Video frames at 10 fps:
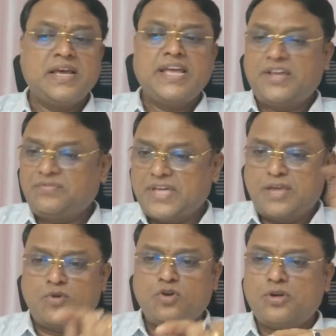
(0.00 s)
if the
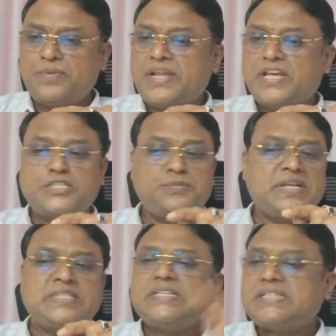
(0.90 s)
hemoglobin
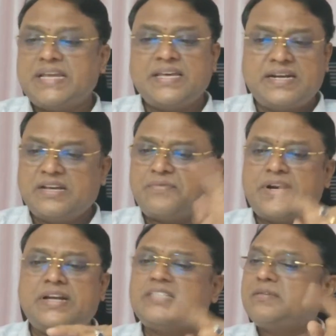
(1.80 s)
HPLC is higher,
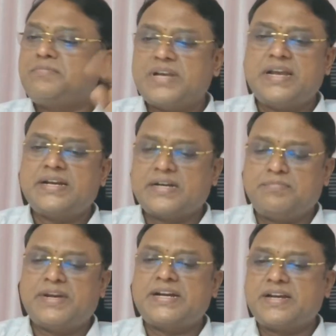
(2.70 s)
definitely some
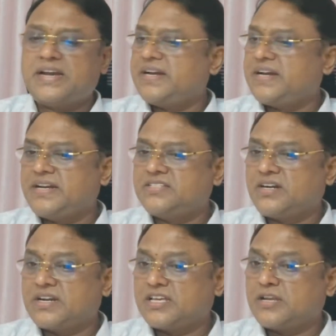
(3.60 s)
blood related
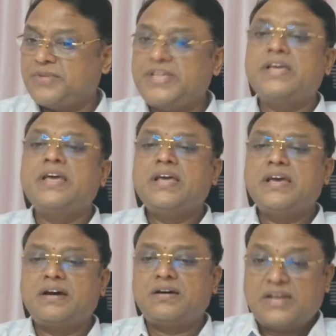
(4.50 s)
disorder can be
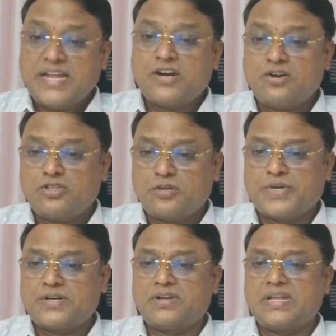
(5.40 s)
linked to the
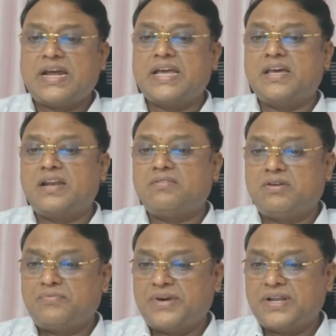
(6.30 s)
particular higher level
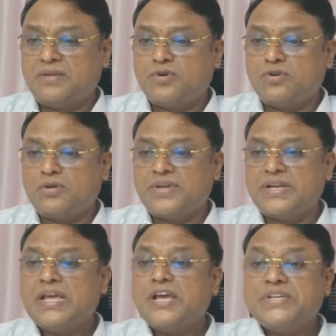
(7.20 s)
of fetal hemoglobin,
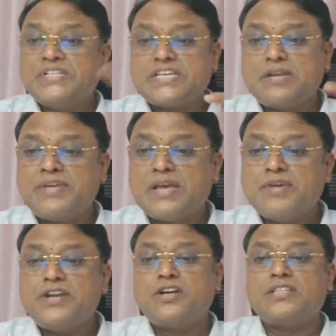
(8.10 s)
which can be
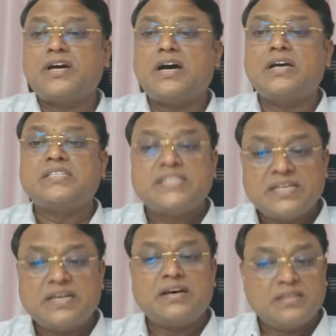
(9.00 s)
ameliorate
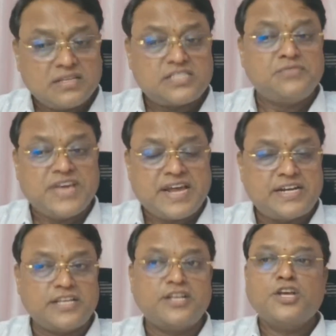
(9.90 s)
the
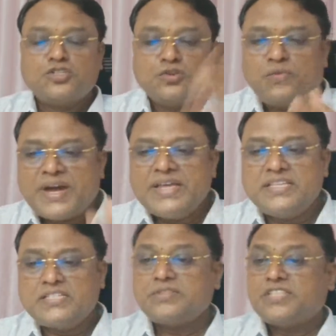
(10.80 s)
severity. So why
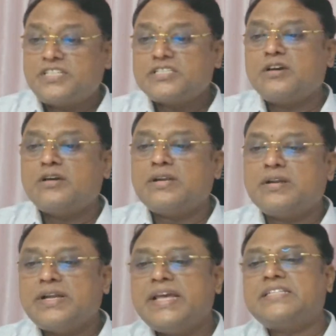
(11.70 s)
this is the
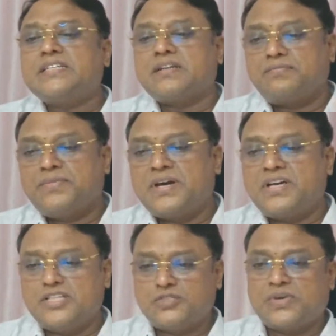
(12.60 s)
nature of
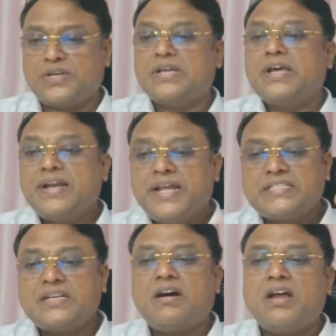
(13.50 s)
this one.
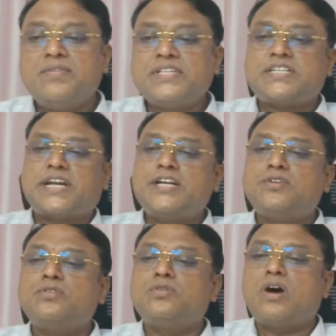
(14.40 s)
Nature always try
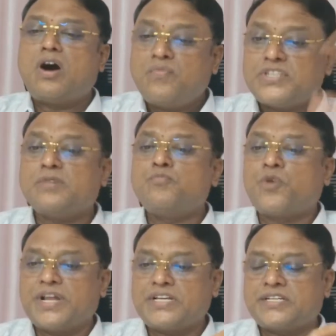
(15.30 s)
to offer some
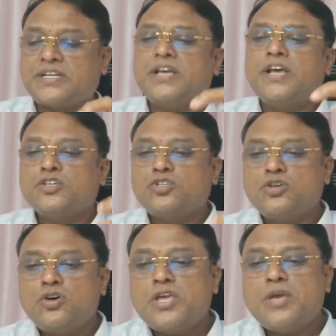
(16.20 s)
protection.
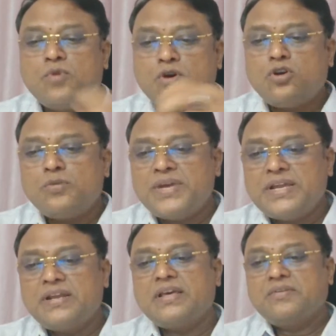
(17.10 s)
So
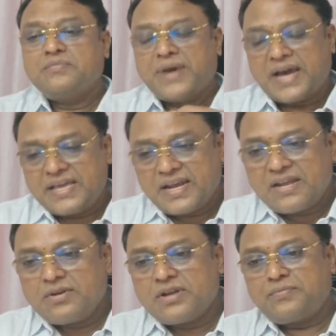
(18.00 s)
hemoglobin, higher
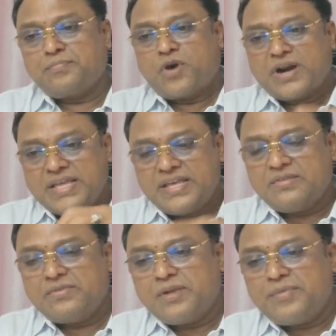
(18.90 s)
level of body
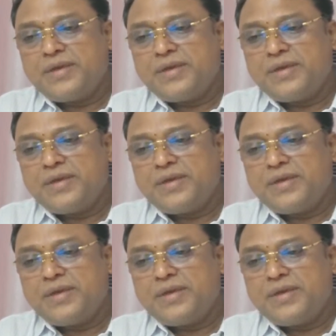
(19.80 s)
will be